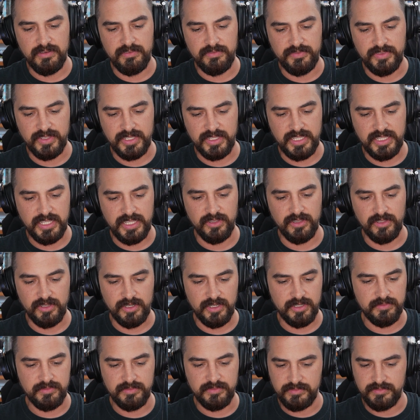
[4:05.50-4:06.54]
the
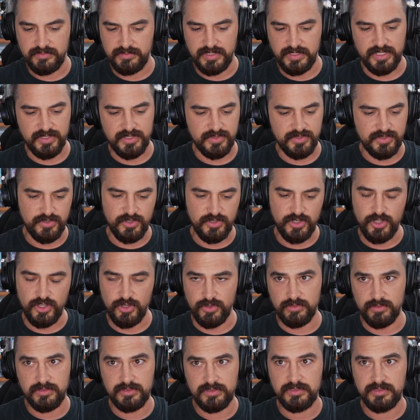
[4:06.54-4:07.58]
killer is
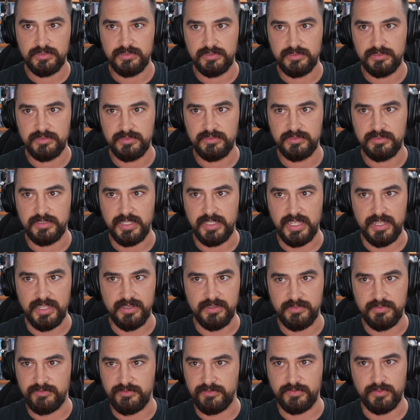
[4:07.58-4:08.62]
new
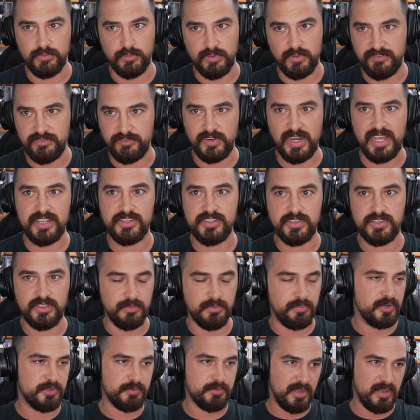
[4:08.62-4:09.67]
and refreshed, the
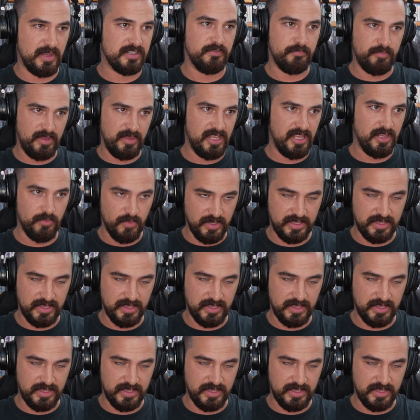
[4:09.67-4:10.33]
perspective being with the